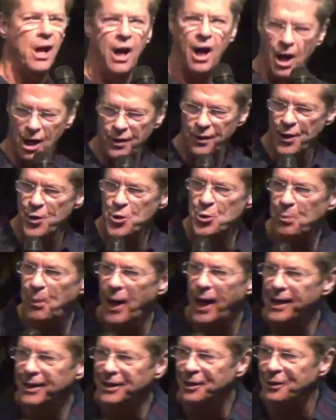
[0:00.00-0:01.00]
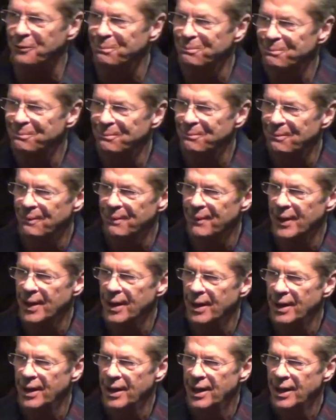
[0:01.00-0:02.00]
on this planet.
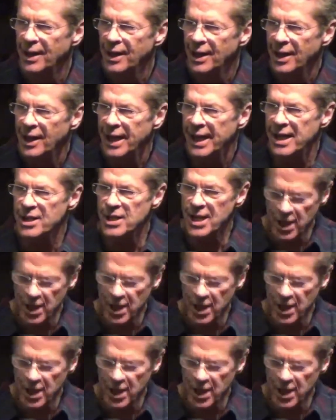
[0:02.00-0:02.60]
It,